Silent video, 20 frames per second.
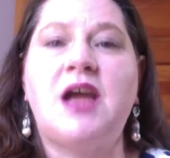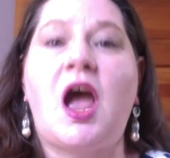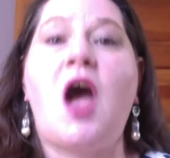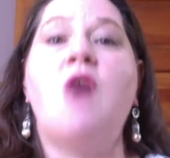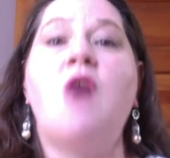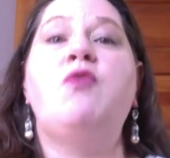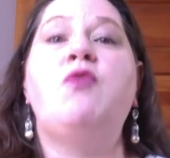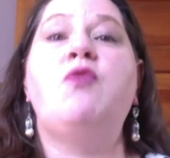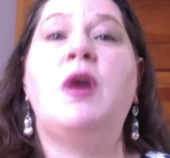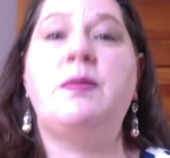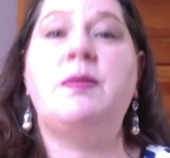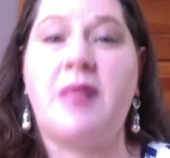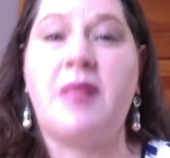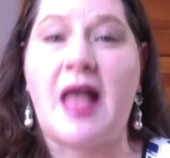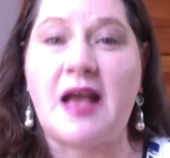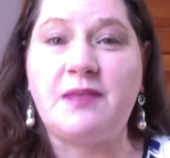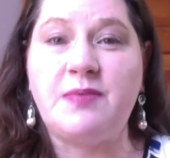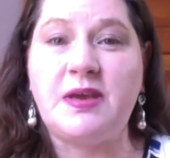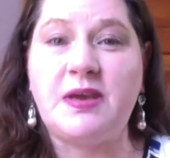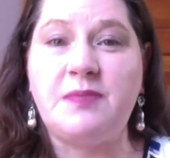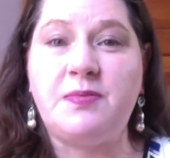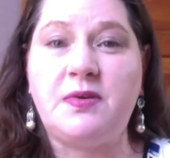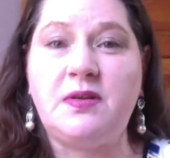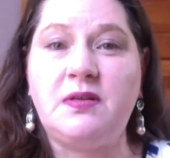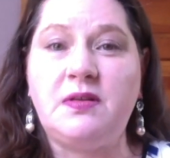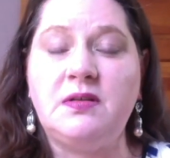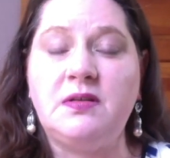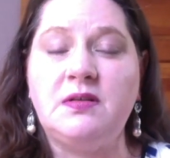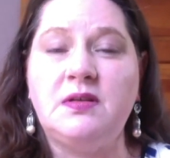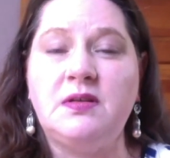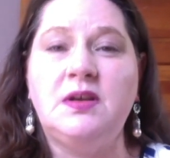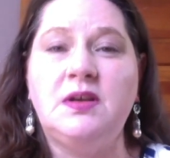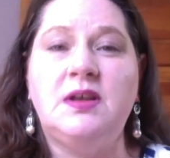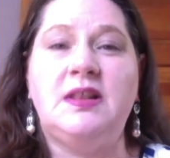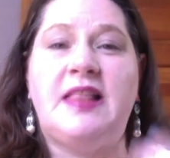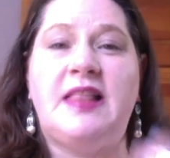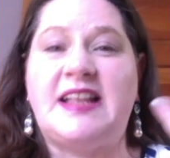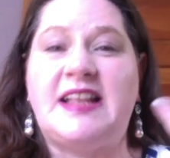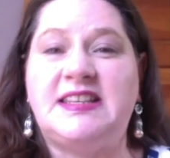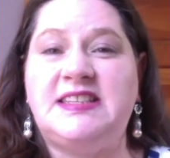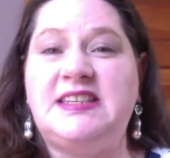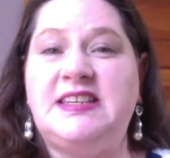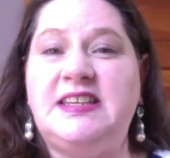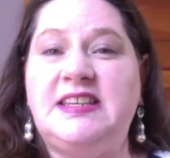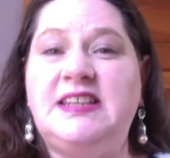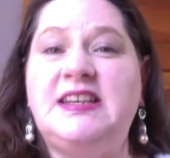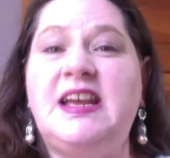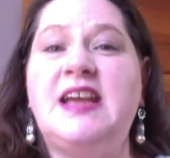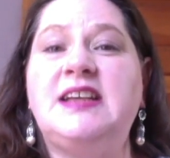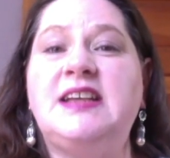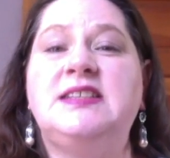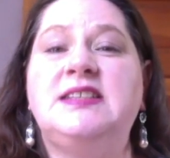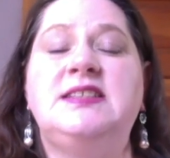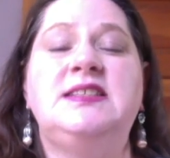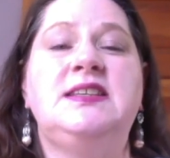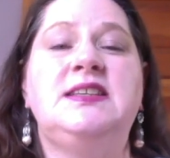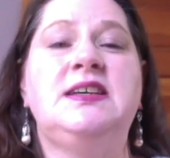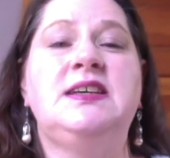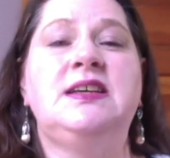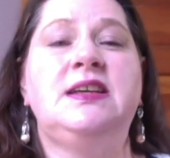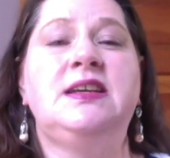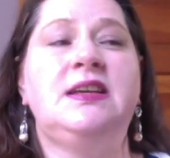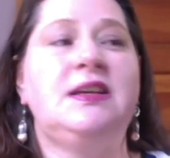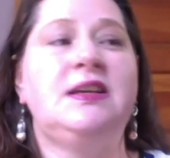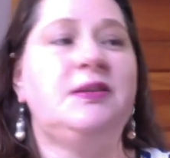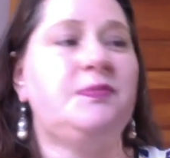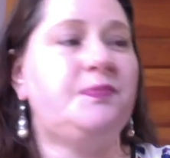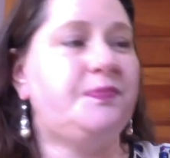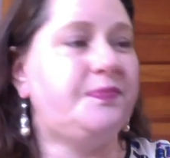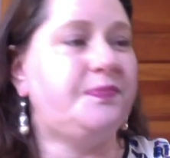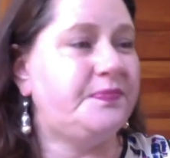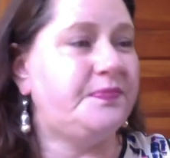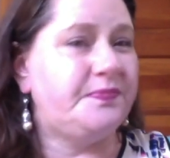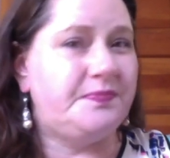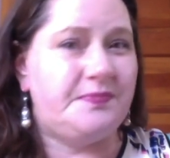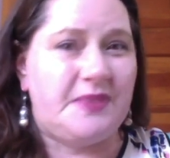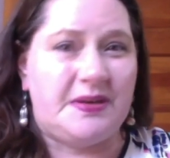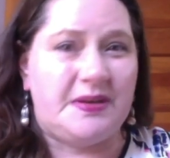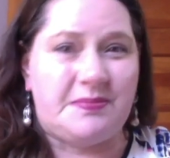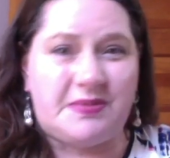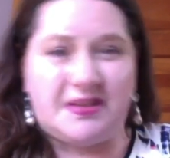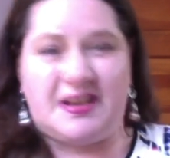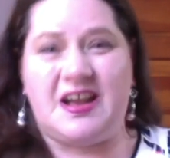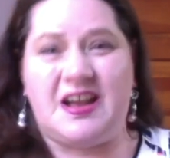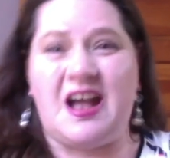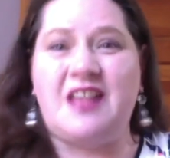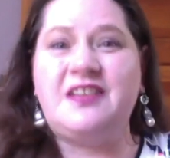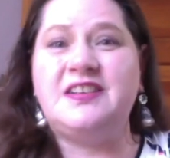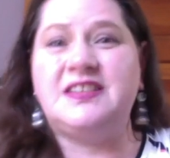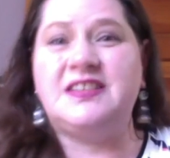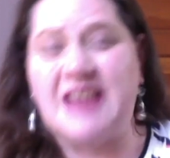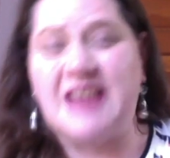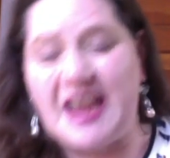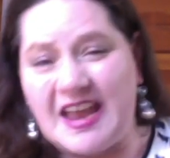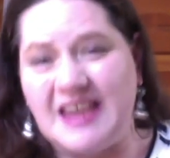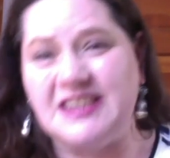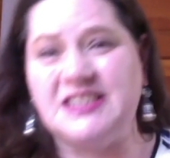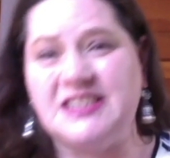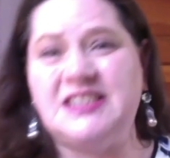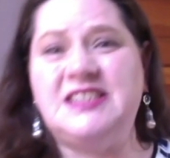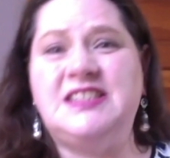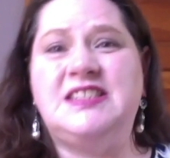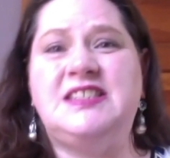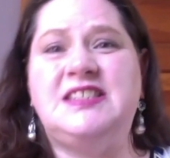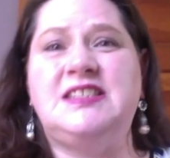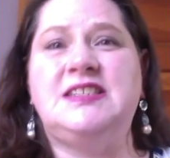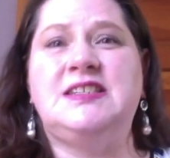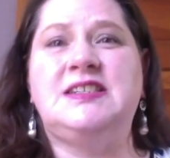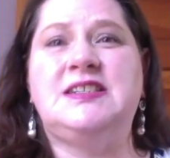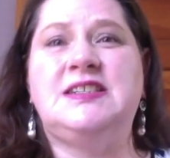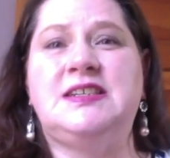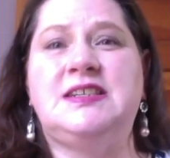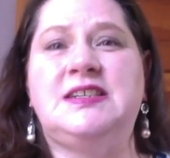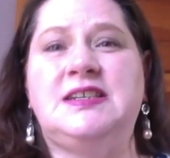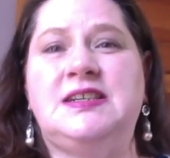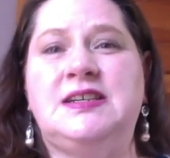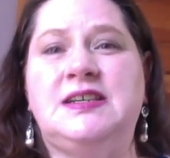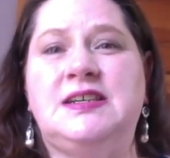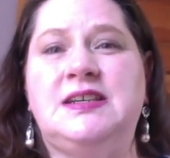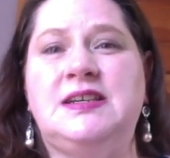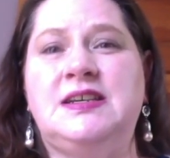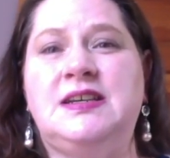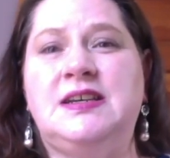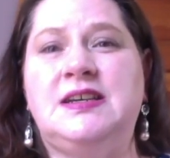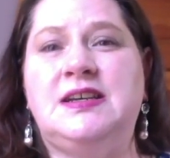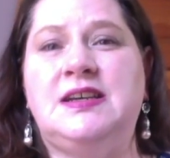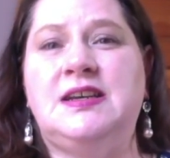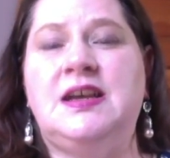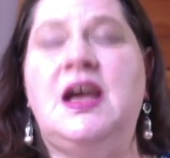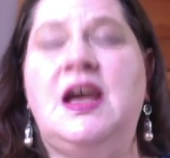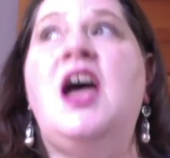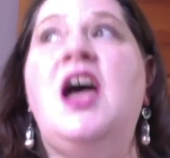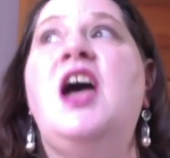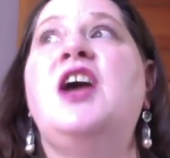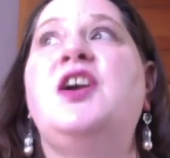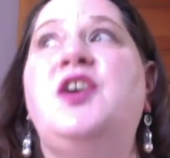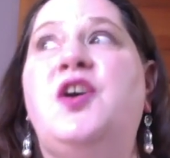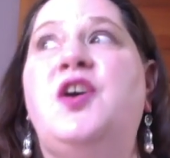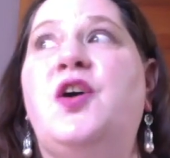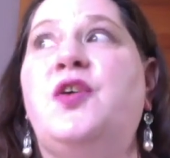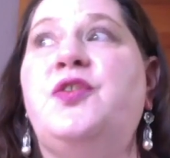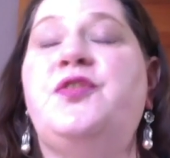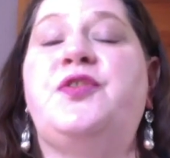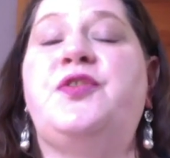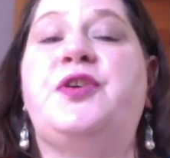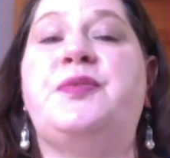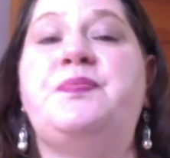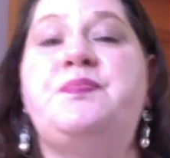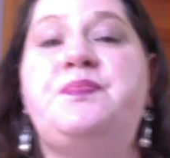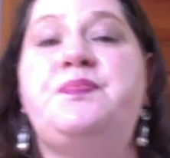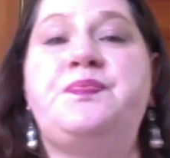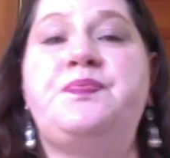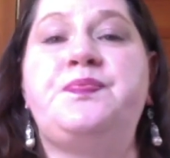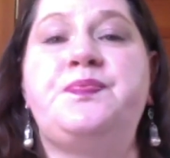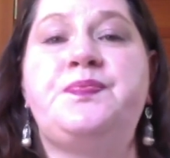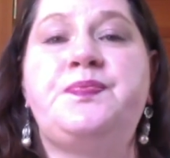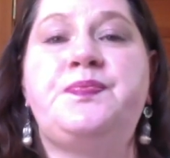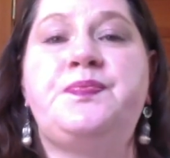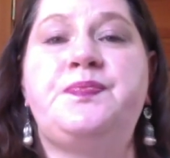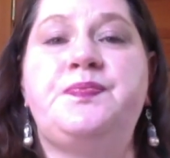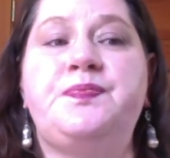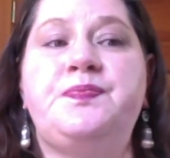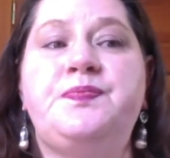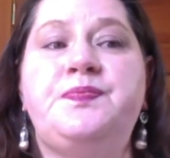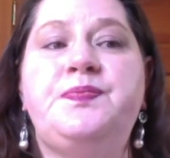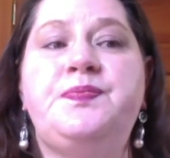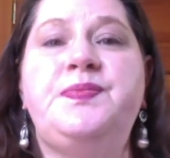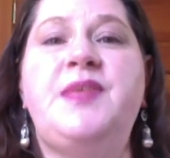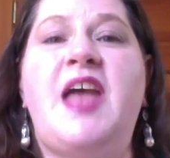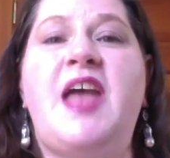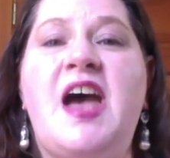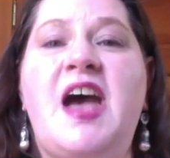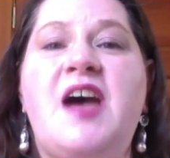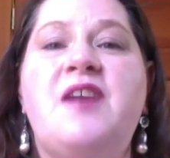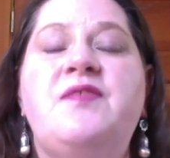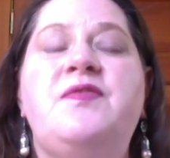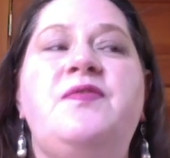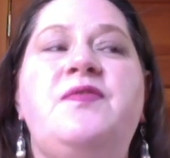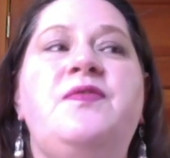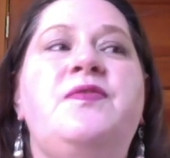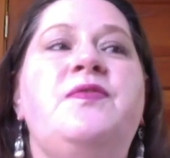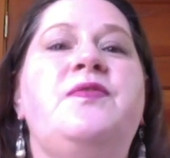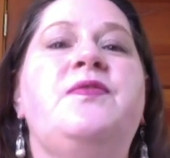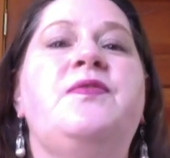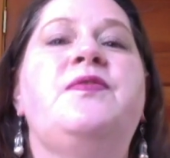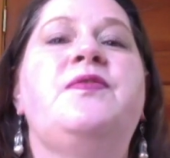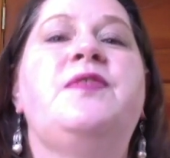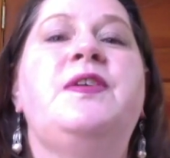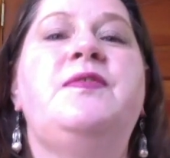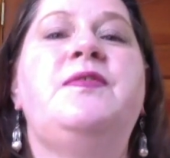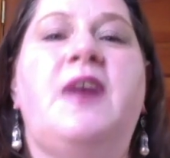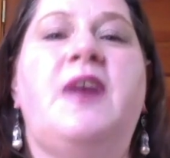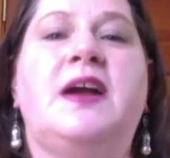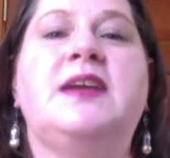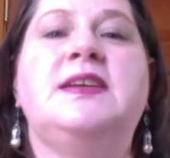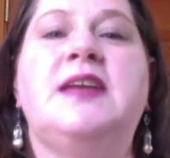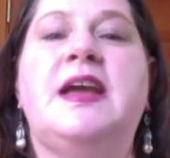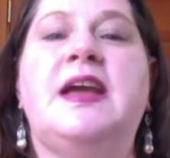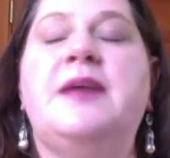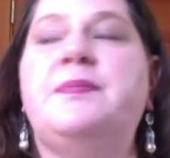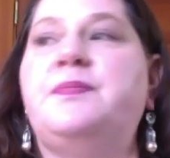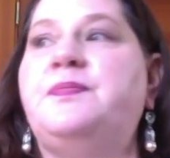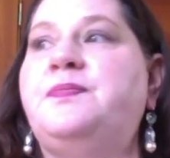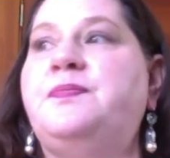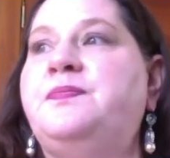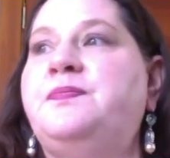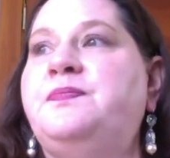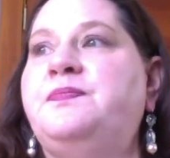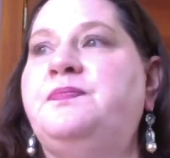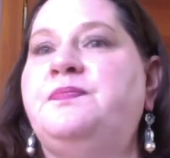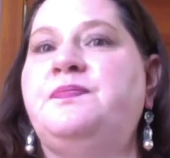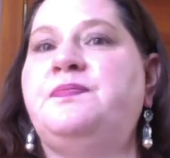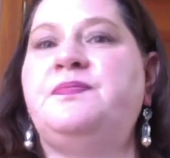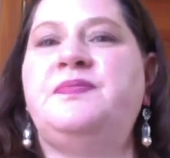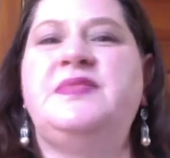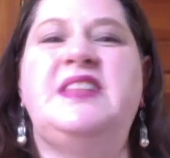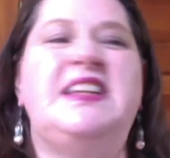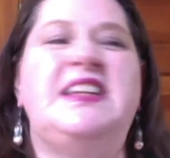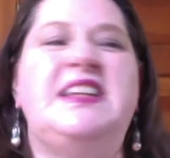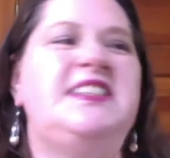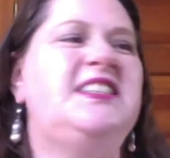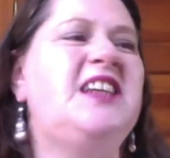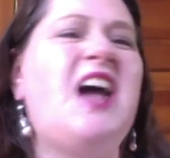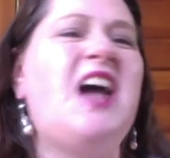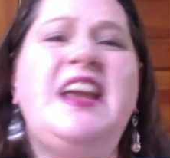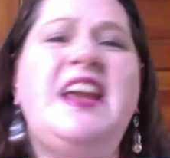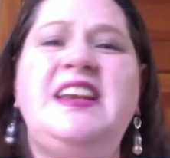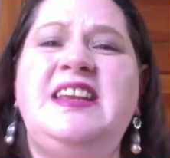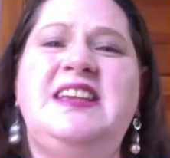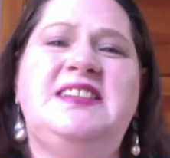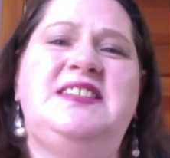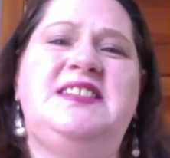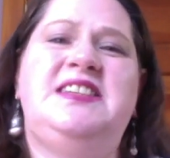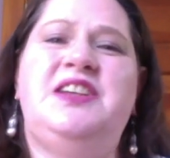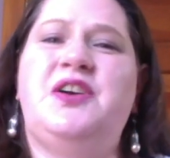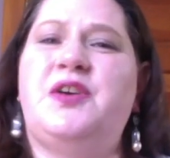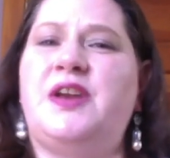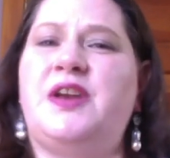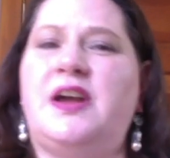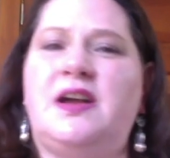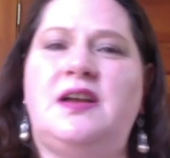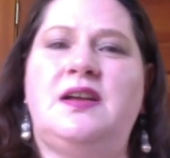of what black people, Latinx, people of color, Asians go through every fucking day. The tiniest iota